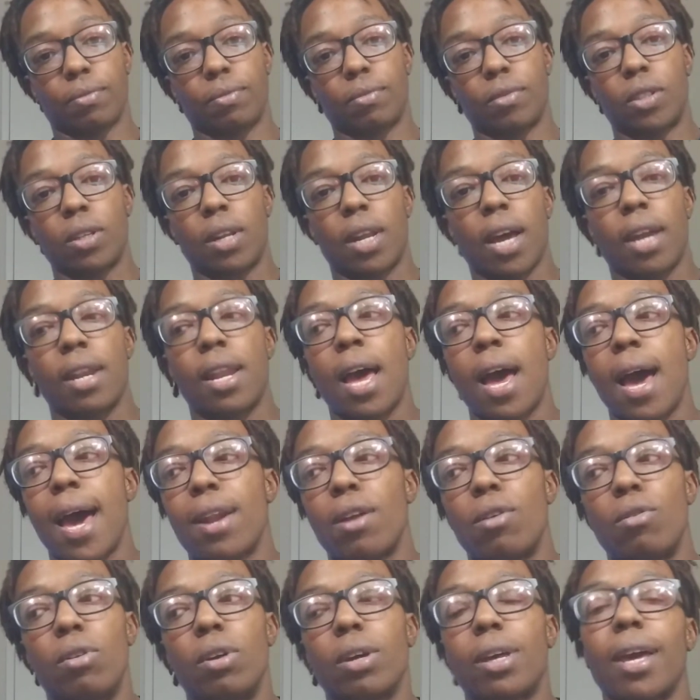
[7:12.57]
So like now
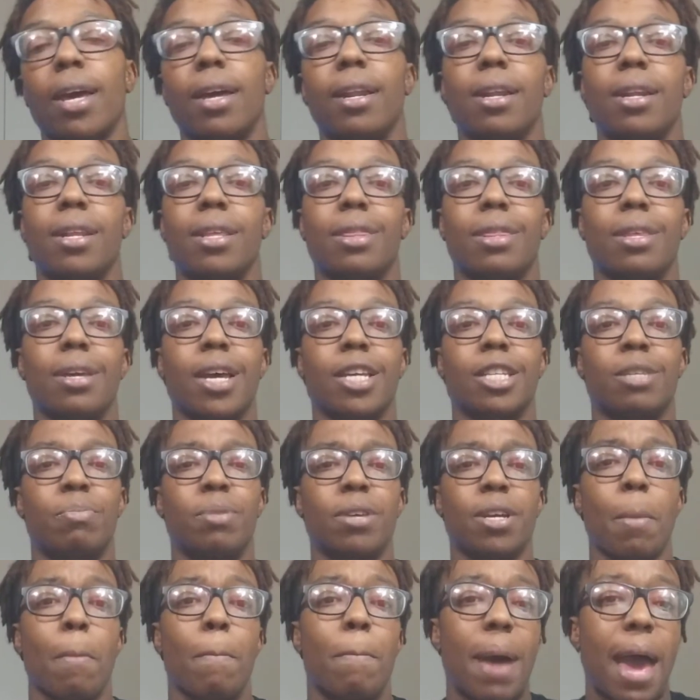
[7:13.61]
I don't look at anything as
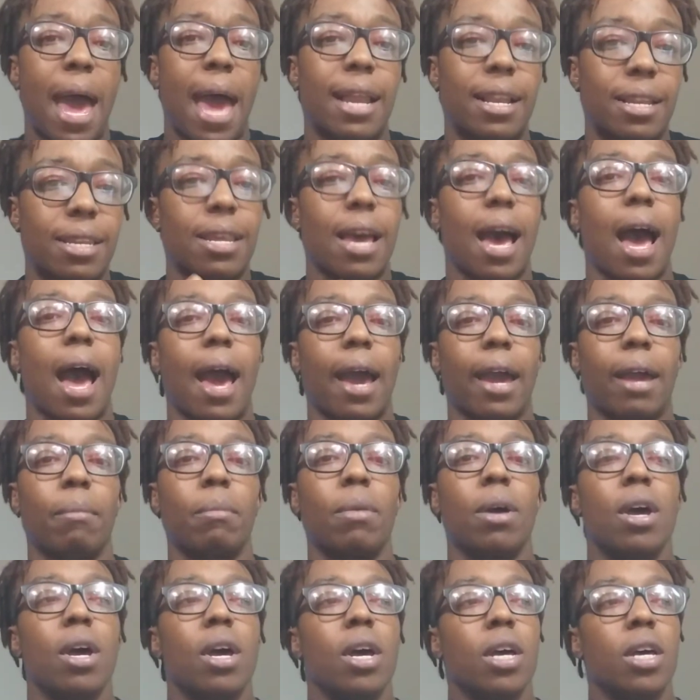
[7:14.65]
being a bad time.
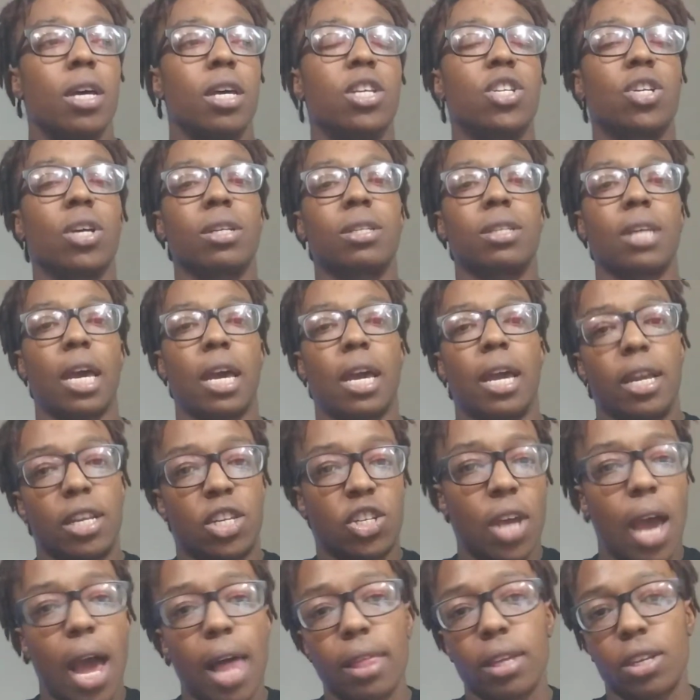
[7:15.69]
It's just
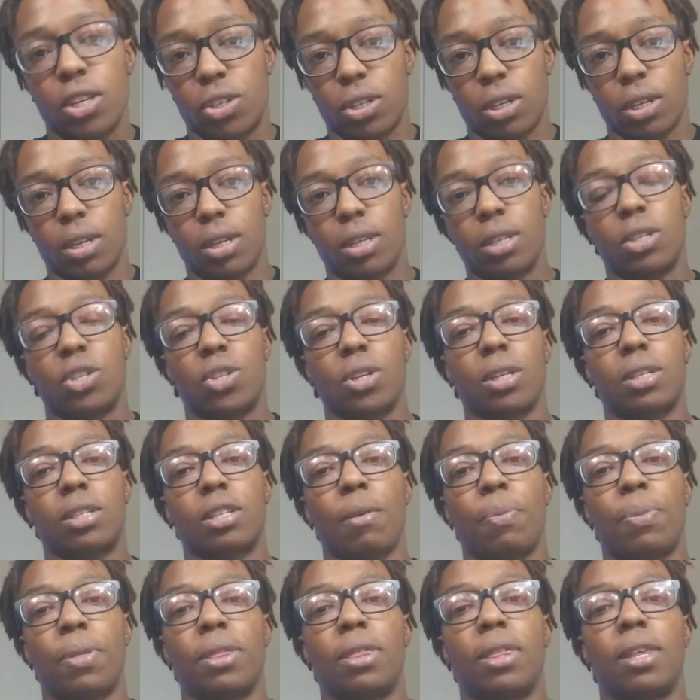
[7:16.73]
challenging. It's just
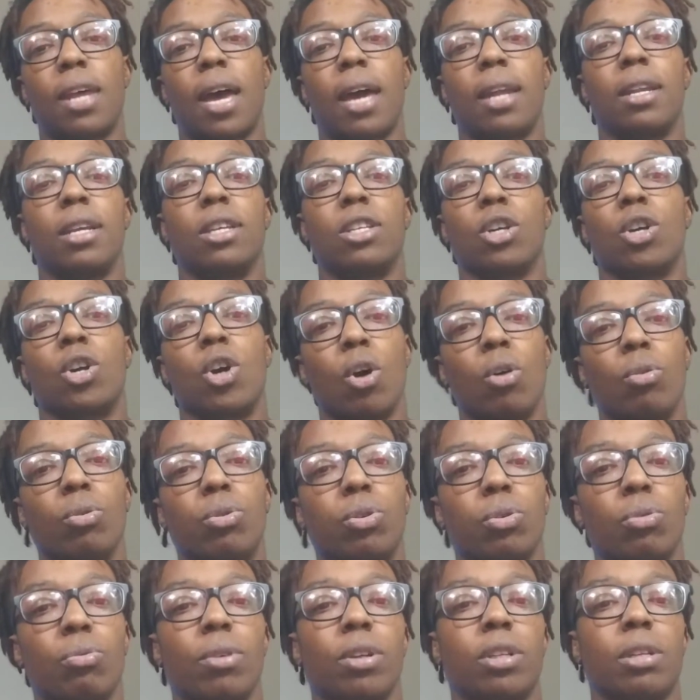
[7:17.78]
something that I need to go
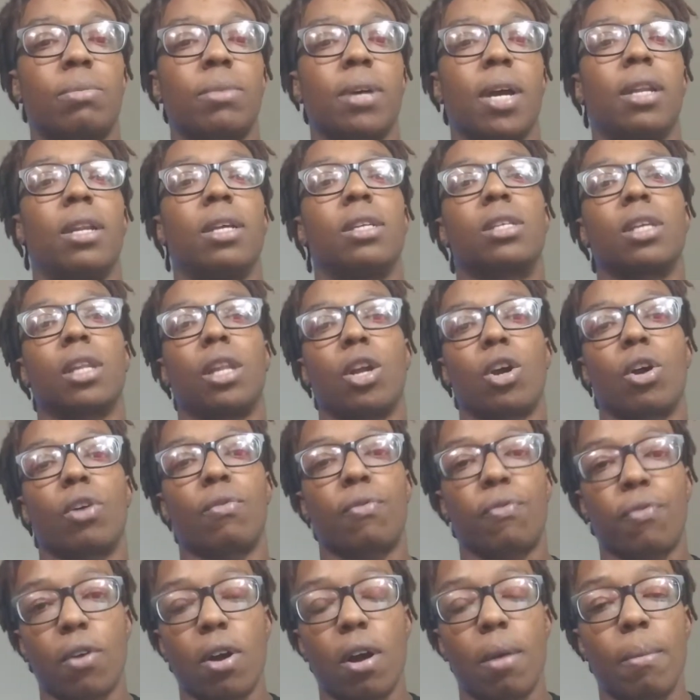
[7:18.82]
through and something I need to
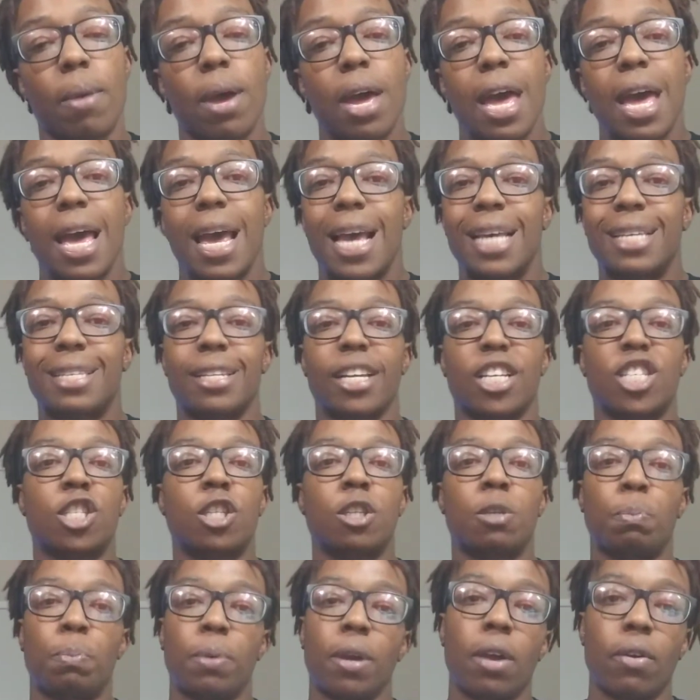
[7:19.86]
learn from. It's an
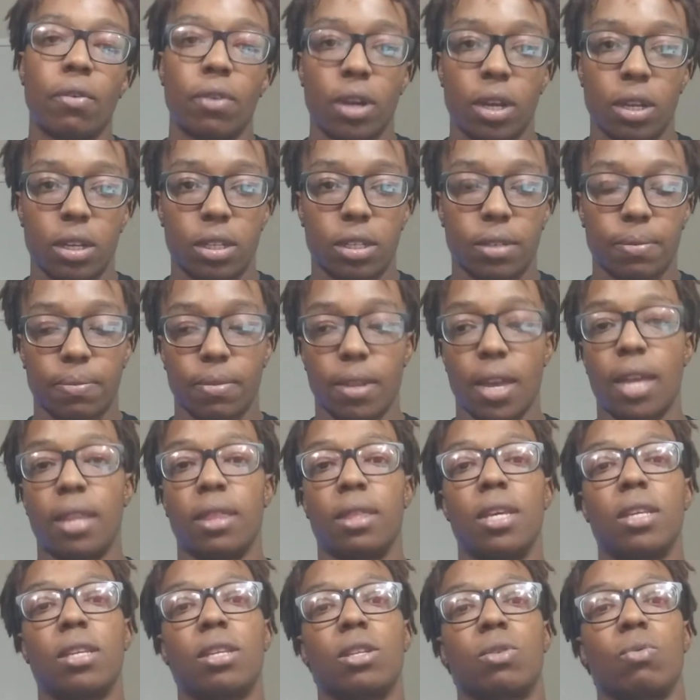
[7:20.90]
experience.
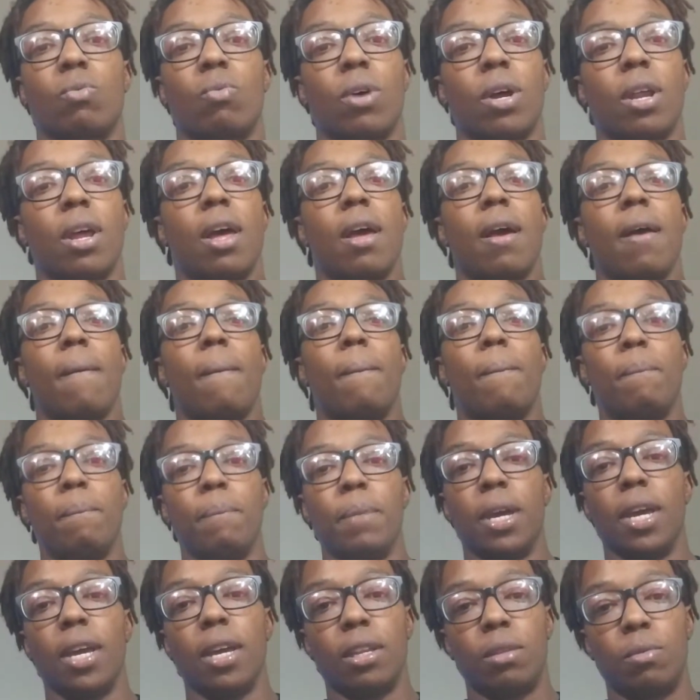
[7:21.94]
And this is what
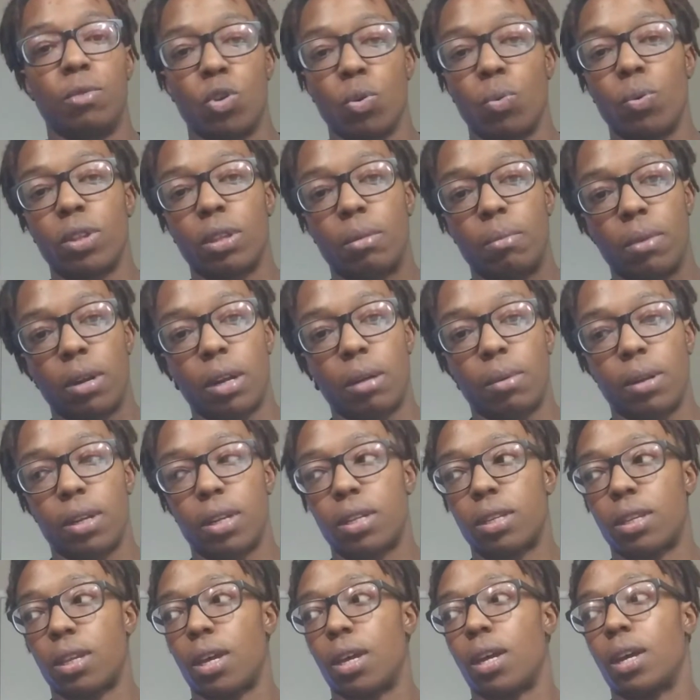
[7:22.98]
me doing the
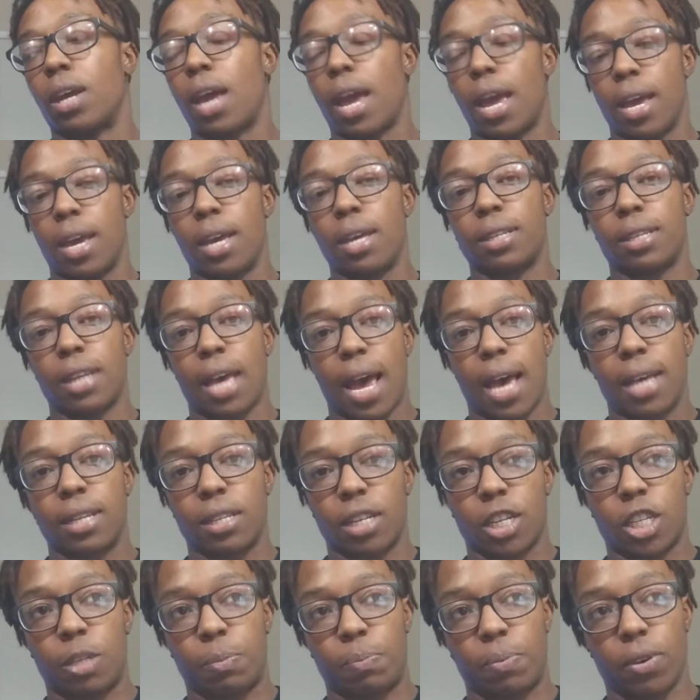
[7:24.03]
minimalist thing is, as
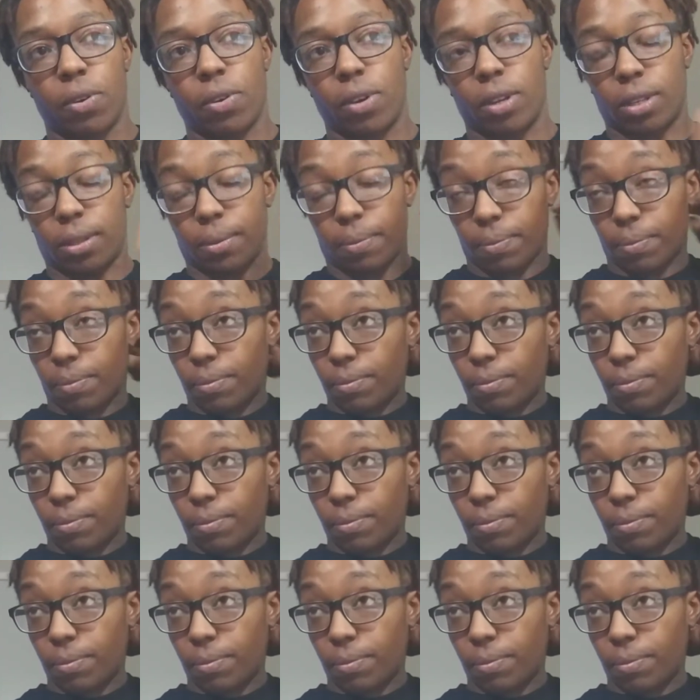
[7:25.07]
an experience.